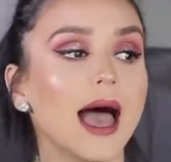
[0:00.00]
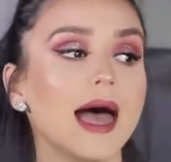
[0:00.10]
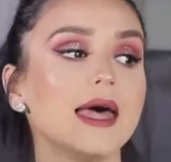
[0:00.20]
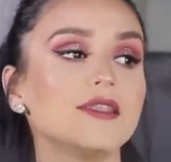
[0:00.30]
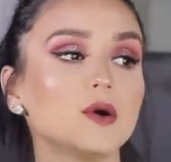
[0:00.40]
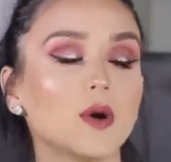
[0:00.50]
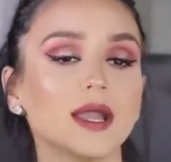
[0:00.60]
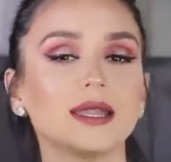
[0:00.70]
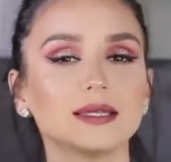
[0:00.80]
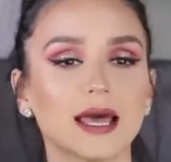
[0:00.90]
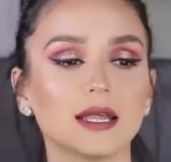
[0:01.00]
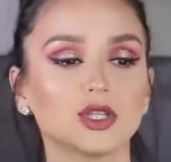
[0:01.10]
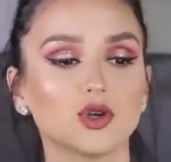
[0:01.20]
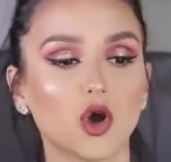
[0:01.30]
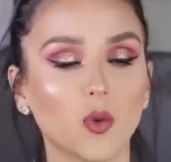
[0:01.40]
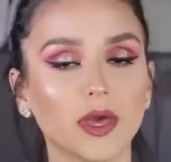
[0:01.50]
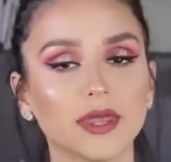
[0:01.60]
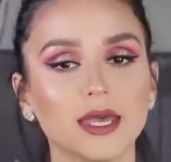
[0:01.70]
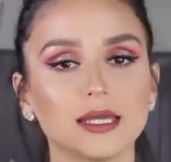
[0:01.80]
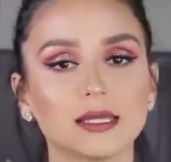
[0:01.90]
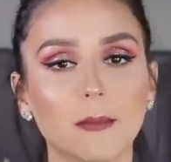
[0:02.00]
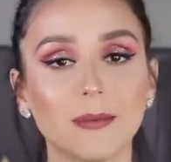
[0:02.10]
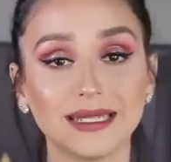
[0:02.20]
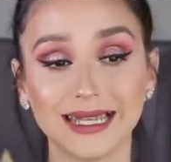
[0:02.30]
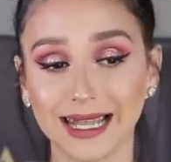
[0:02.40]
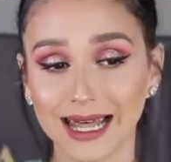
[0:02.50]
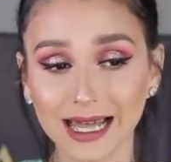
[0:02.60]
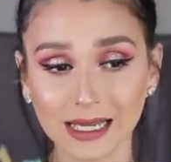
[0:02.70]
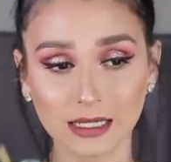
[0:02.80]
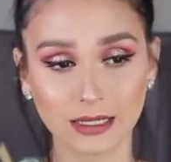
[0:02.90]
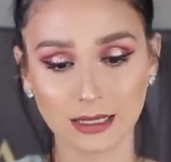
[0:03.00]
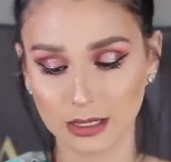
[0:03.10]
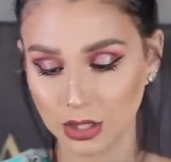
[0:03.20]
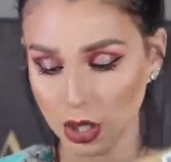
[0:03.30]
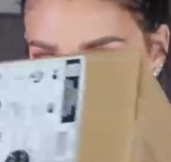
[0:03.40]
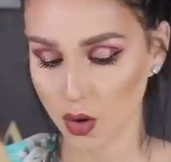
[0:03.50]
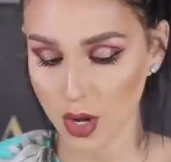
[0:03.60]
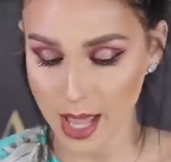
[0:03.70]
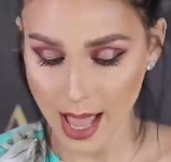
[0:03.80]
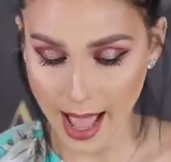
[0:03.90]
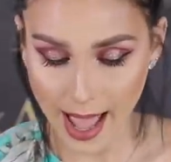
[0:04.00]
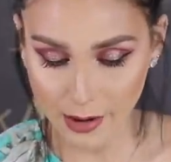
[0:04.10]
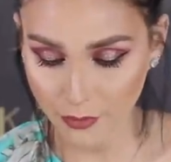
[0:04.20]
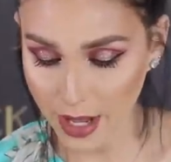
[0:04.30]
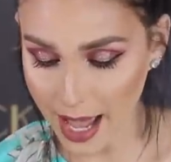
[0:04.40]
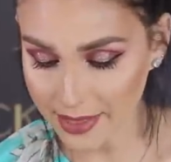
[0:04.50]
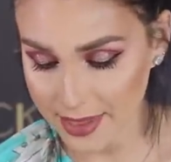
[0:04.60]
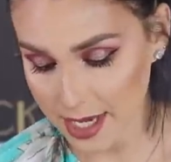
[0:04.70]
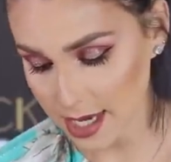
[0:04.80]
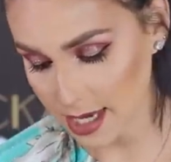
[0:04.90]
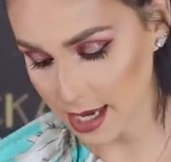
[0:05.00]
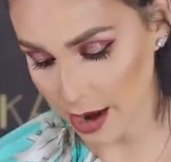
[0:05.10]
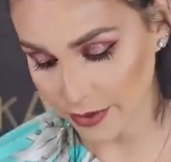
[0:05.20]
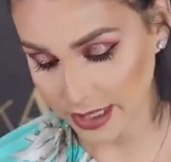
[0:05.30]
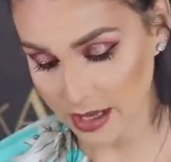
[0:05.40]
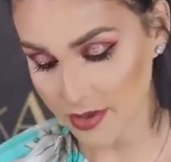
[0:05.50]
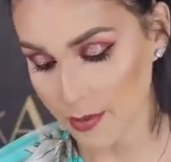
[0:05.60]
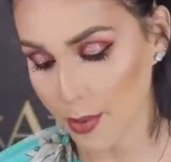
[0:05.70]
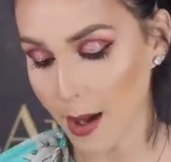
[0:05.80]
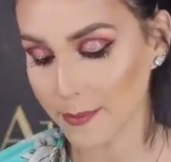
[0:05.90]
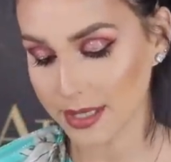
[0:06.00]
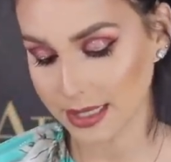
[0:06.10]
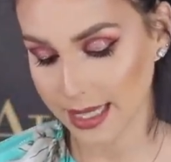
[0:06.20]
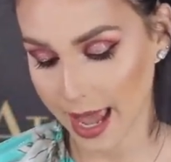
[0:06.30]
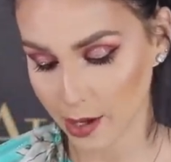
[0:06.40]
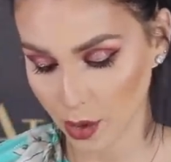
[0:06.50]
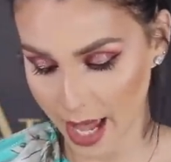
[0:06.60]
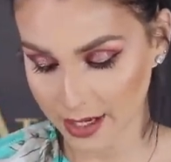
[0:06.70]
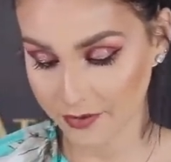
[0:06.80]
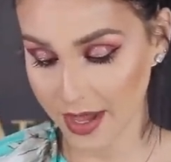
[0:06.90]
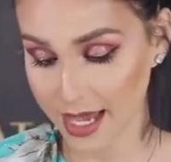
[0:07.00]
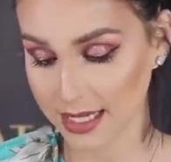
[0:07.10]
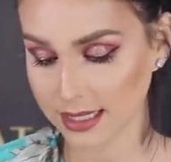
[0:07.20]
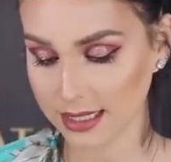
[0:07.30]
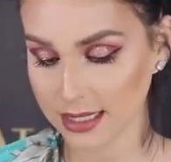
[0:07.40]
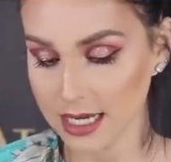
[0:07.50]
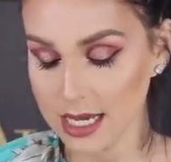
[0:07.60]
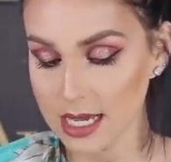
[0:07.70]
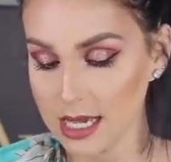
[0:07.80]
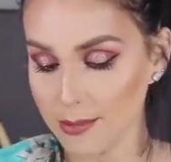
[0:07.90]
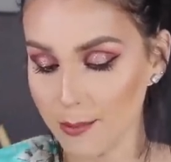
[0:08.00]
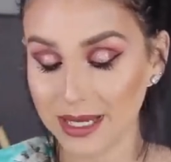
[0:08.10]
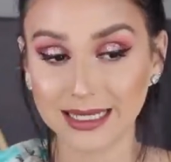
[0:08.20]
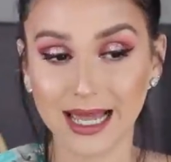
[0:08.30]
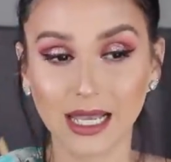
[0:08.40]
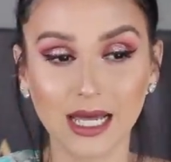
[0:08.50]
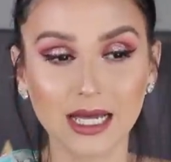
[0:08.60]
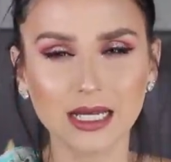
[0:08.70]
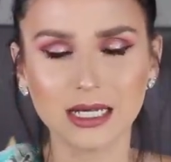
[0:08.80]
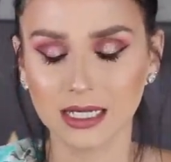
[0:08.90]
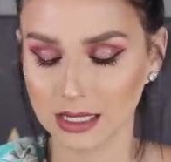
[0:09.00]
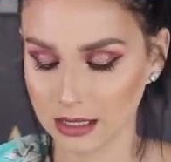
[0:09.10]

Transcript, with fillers: And the one I decided to go with is Medela. So I've got the, I received the Pump In Style Advanced Medela.